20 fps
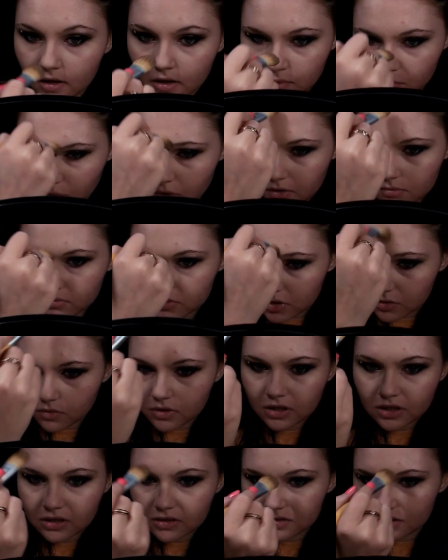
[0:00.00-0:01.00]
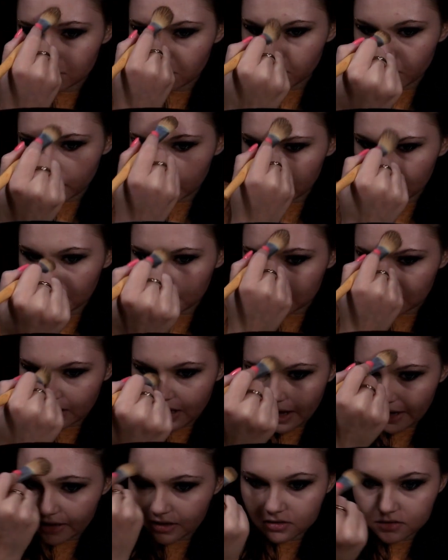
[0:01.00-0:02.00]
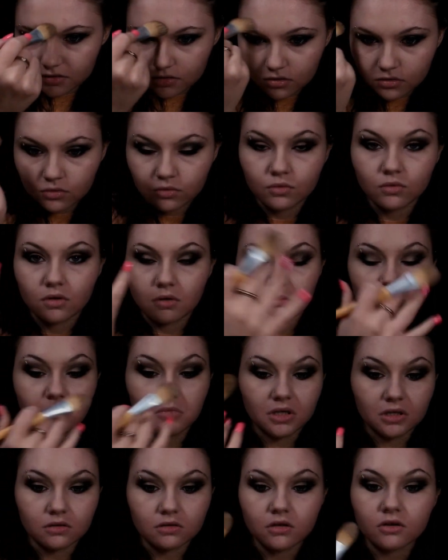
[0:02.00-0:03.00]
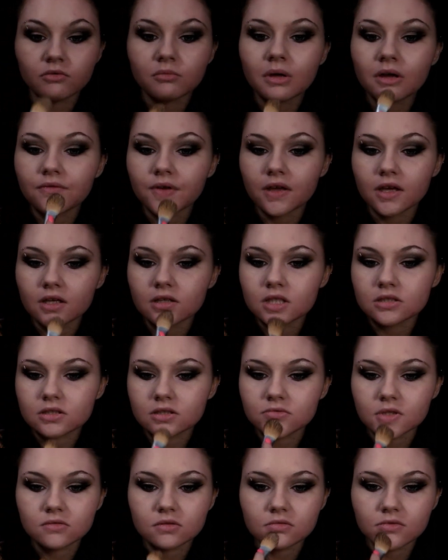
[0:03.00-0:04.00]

And what I'm doing is I'm bringing light to the middle of my face.